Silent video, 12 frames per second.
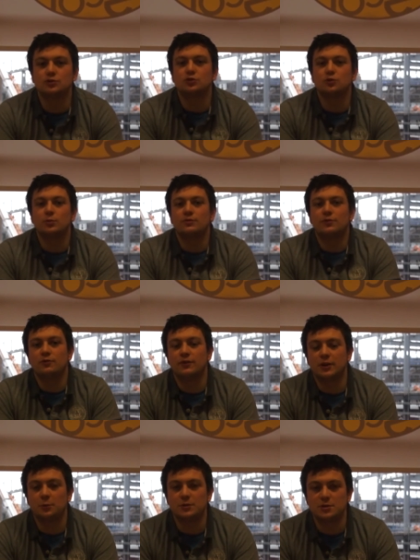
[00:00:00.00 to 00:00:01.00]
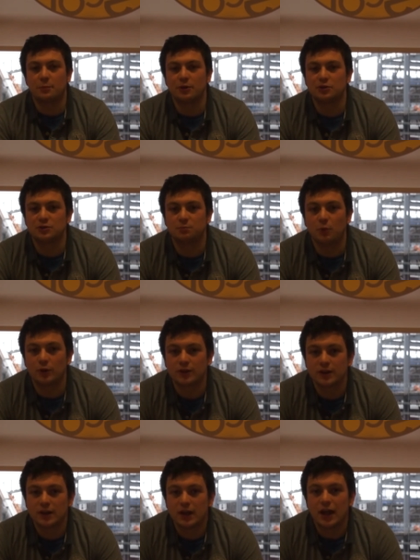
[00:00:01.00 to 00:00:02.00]
So if your video is about
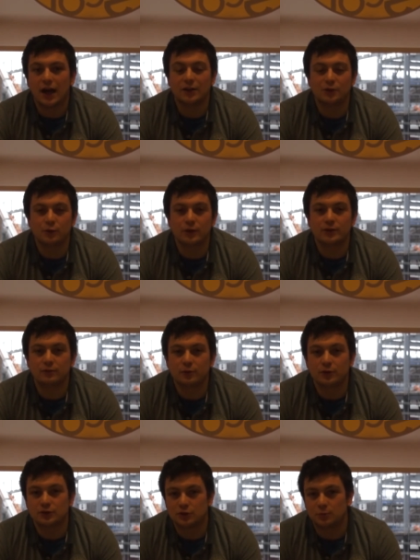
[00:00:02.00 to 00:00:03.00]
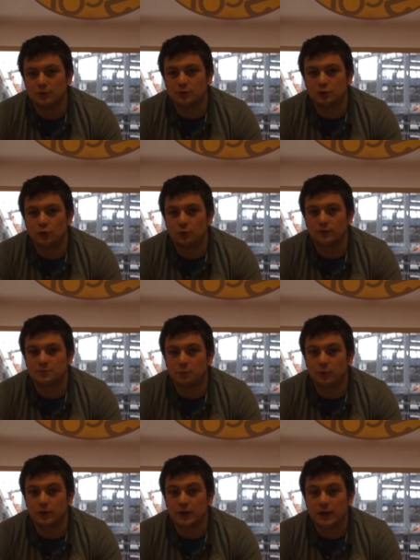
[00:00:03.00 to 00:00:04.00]
sport and you're interviewing someone to do with
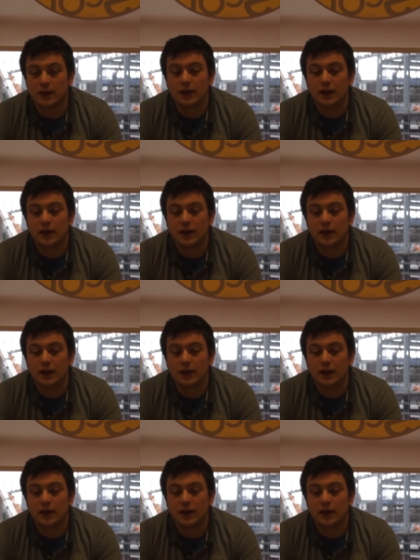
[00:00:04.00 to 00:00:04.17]
sport,